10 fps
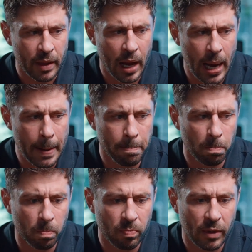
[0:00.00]

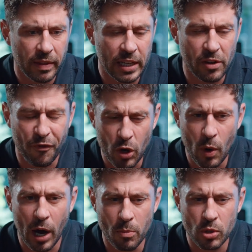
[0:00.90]
There's a few
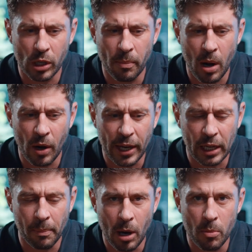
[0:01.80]
homes on the market at
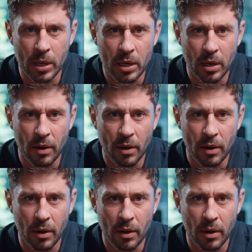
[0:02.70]
the moment,